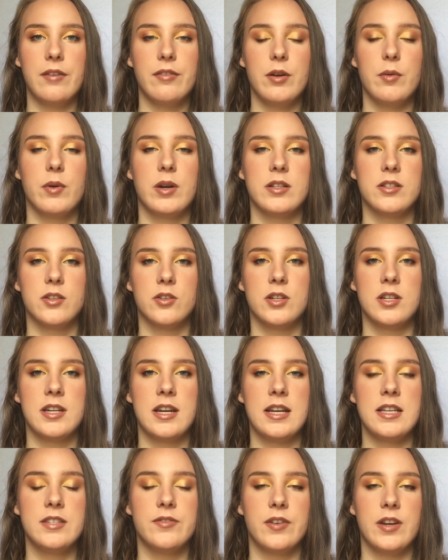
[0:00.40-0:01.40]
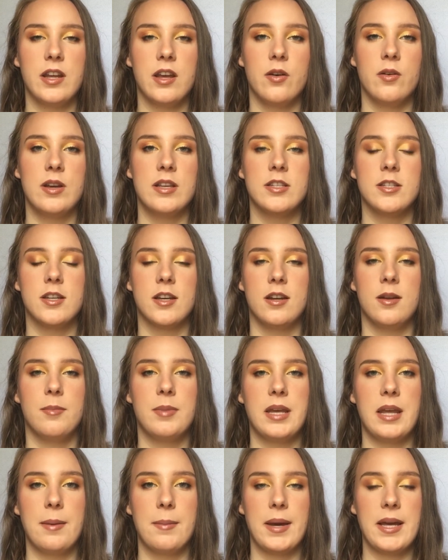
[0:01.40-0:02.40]
everyone, so today's video is going to
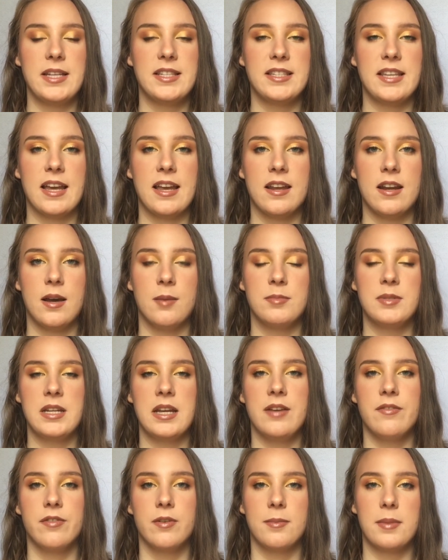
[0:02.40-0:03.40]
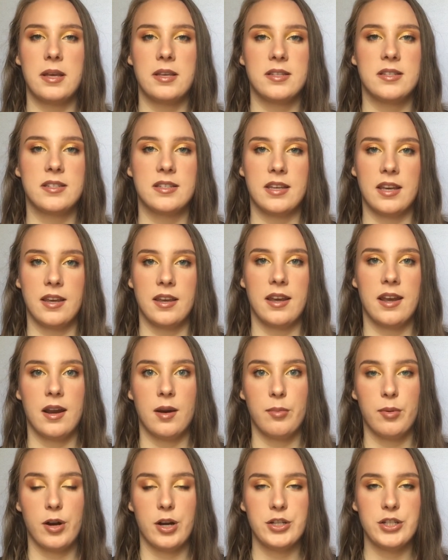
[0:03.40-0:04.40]
be my second update for my
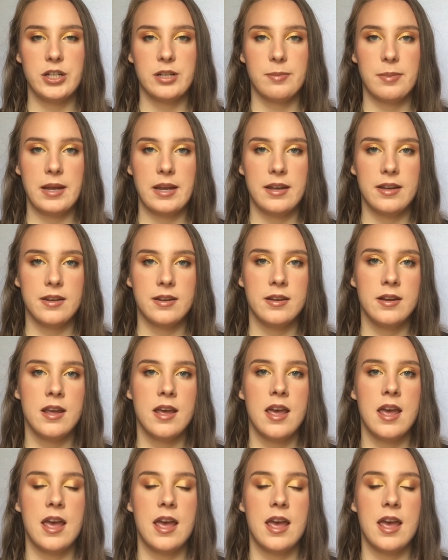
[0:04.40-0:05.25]
skincare project pan,